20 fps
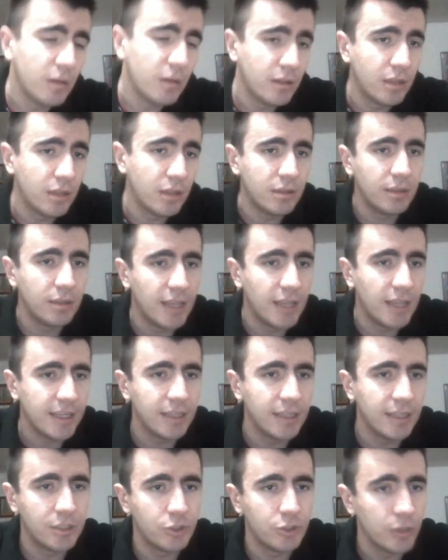not the
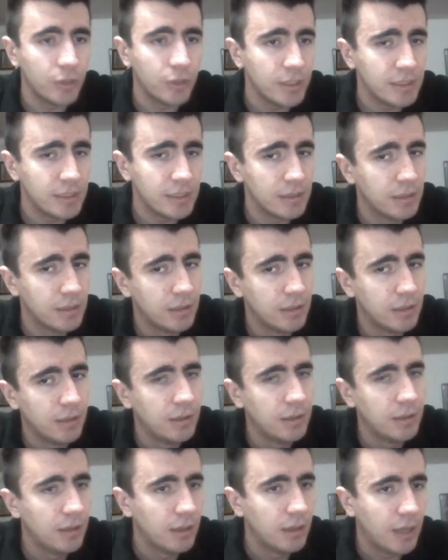luckiest choice.
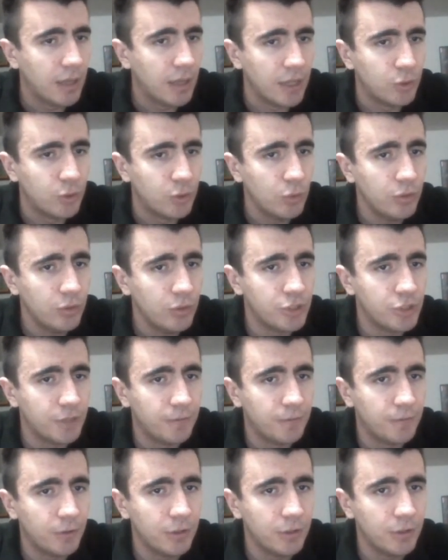I took on
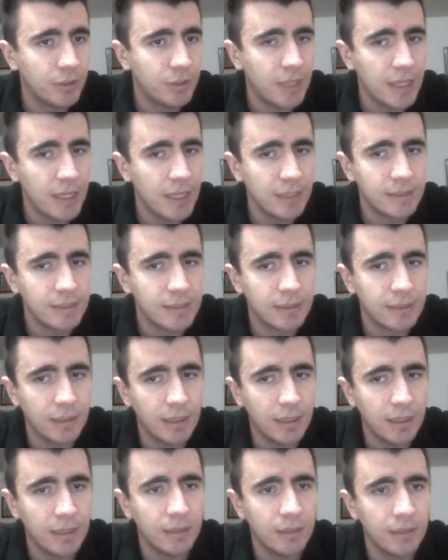g4, takes,
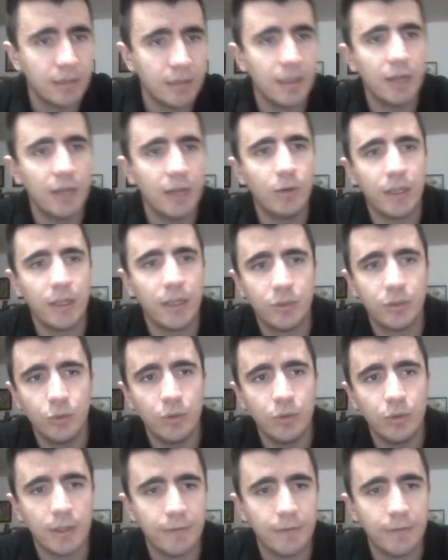and now I
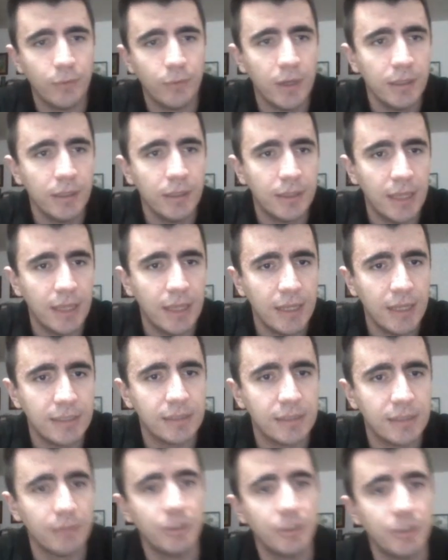took on f1,
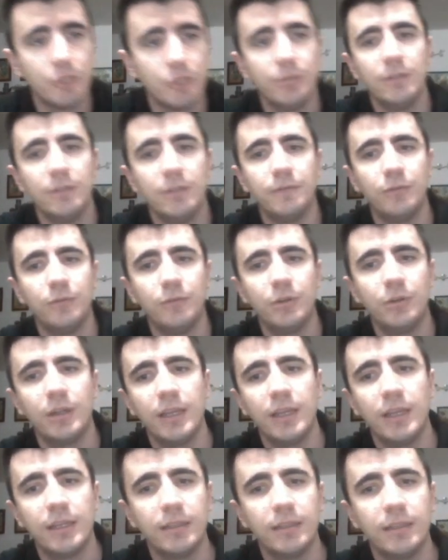takes, bishop d4,
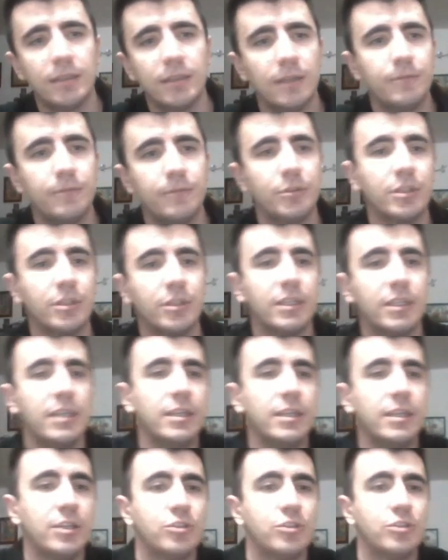and after
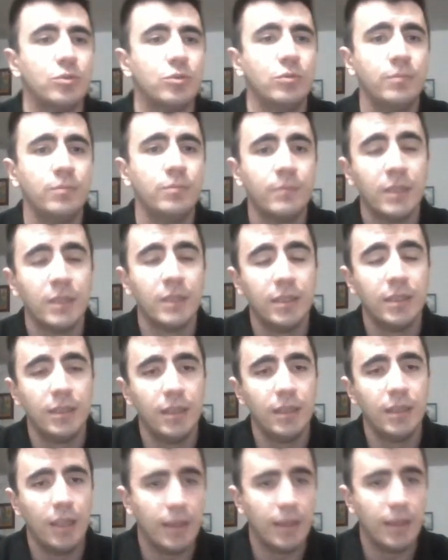king h2,
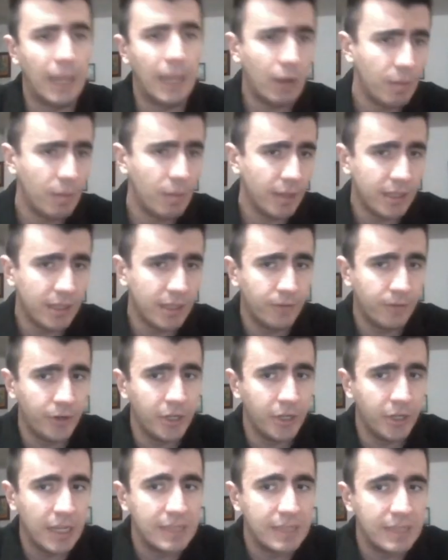now I played a
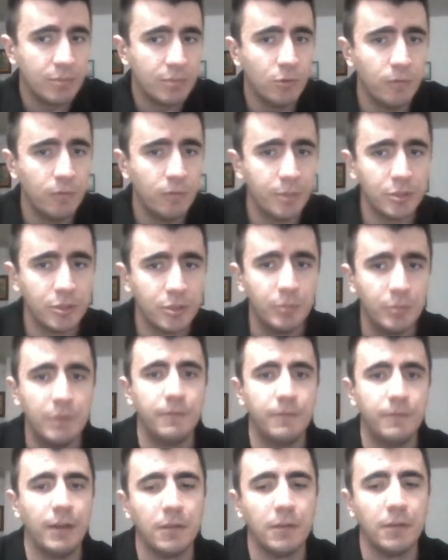very nice move, bishop
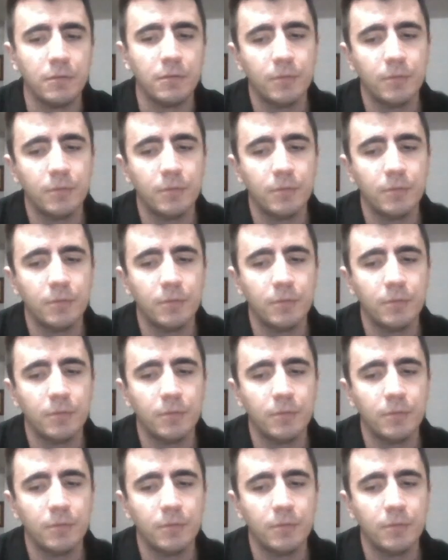e5.